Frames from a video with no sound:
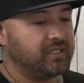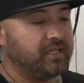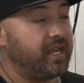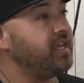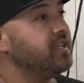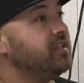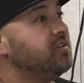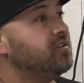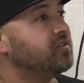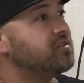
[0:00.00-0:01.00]
"Hey, you
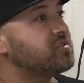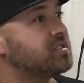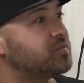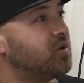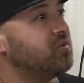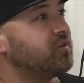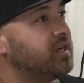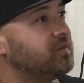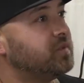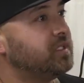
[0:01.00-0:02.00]
know, there's this
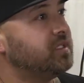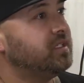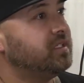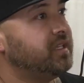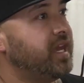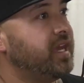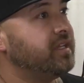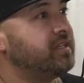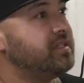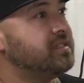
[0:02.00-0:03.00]
program that
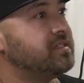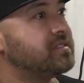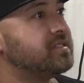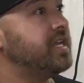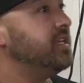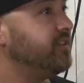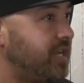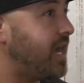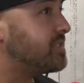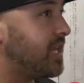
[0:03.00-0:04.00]
is taking
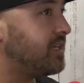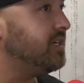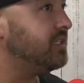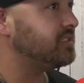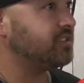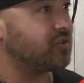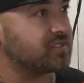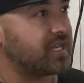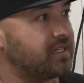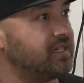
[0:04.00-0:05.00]
guys like us and girls
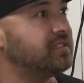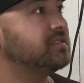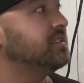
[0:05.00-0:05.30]
like us,